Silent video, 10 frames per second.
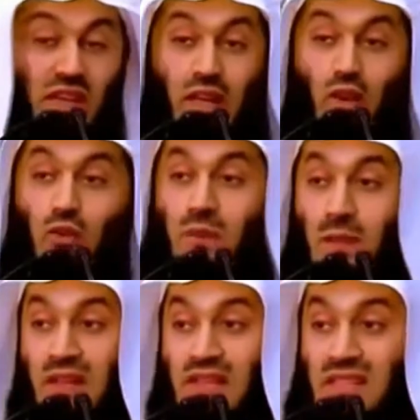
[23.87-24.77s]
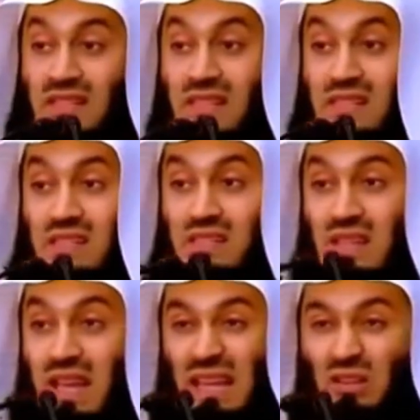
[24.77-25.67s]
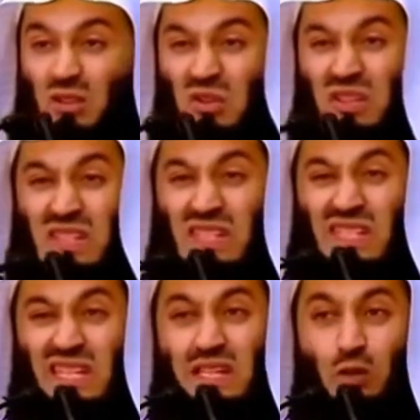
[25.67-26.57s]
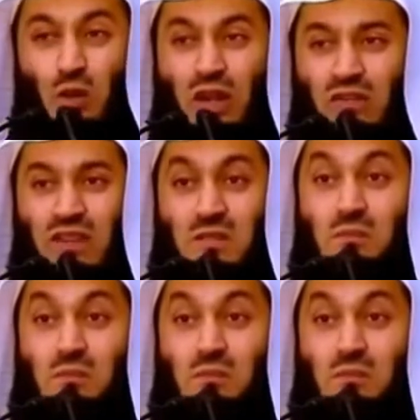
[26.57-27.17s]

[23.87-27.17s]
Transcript: And I hope, my brothers and sisters, that not a single one of us